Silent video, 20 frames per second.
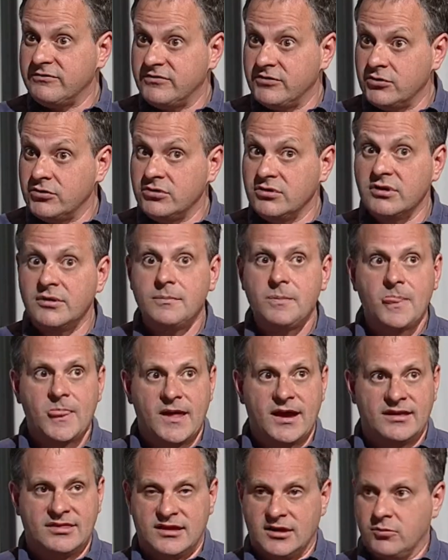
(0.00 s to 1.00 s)
food,
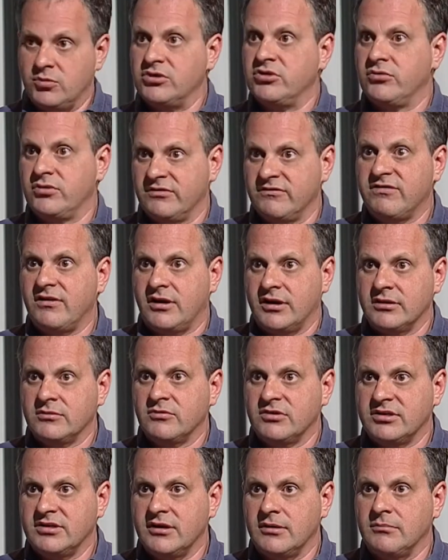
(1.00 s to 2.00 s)
I think we're doing fine
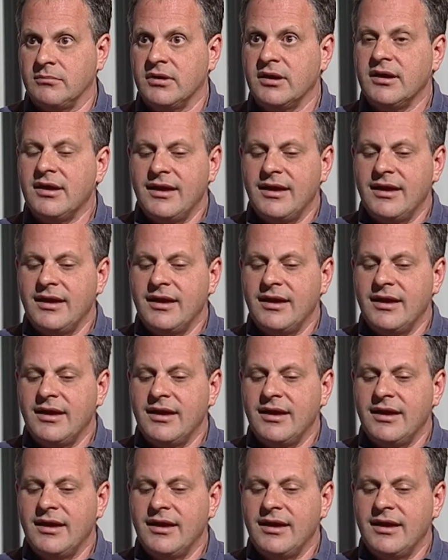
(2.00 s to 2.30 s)
with them.